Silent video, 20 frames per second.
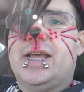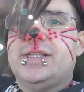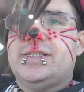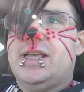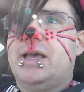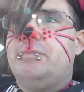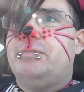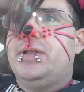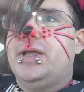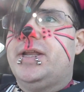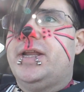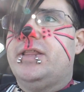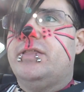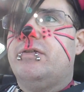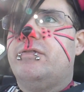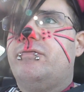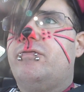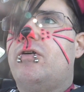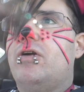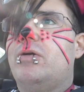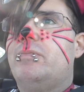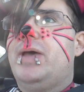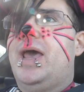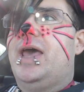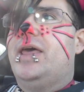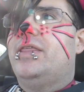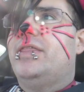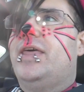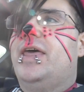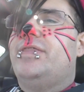that template in the
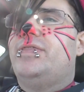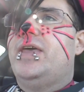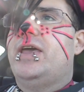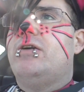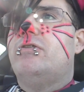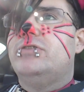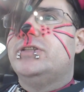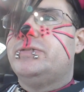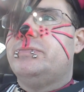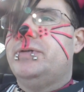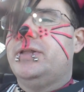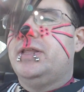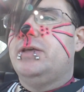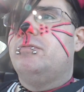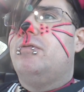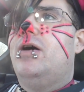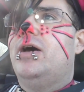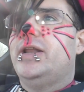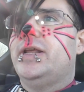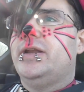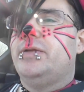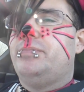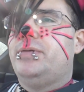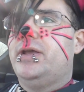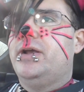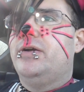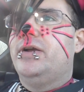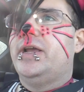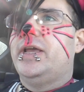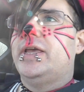format that they ultimately want it
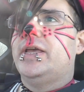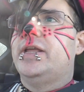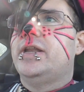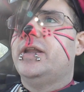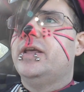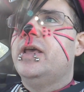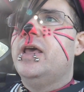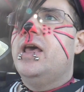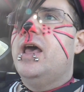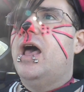appearing in.